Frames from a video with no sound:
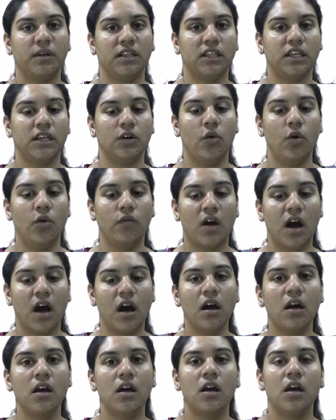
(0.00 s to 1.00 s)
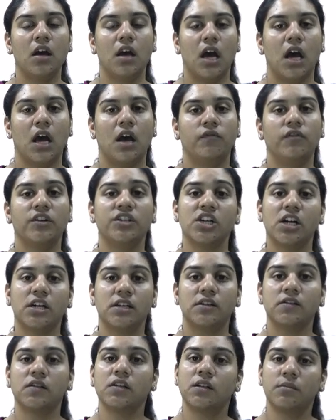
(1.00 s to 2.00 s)
and the ova, which
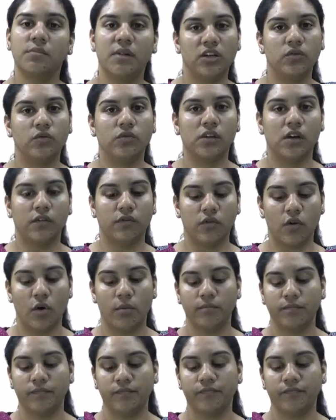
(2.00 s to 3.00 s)
occurs in the medusa form.